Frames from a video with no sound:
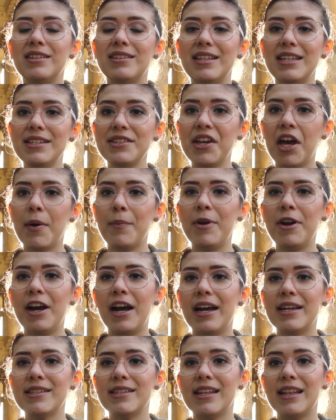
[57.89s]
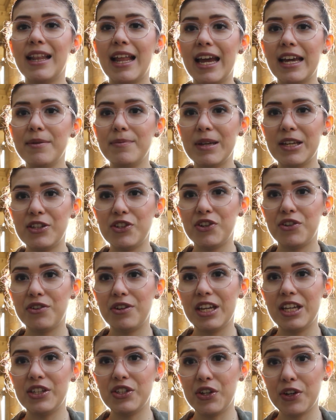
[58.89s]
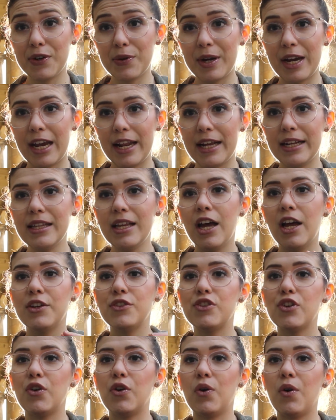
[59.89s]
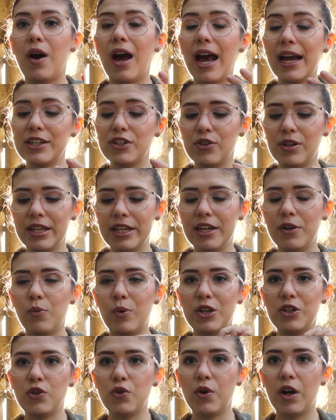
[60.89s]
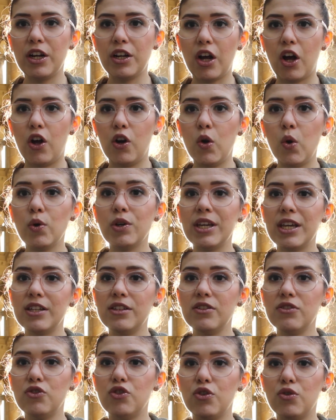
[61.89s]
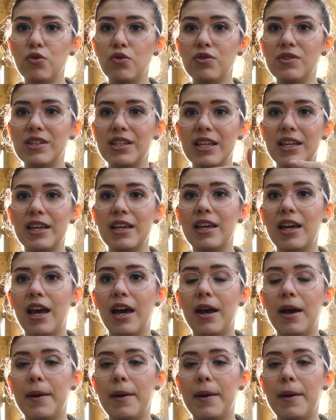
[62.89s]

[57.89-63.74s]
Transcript: This camera has a light meter integrated, so actually when you are looking to see,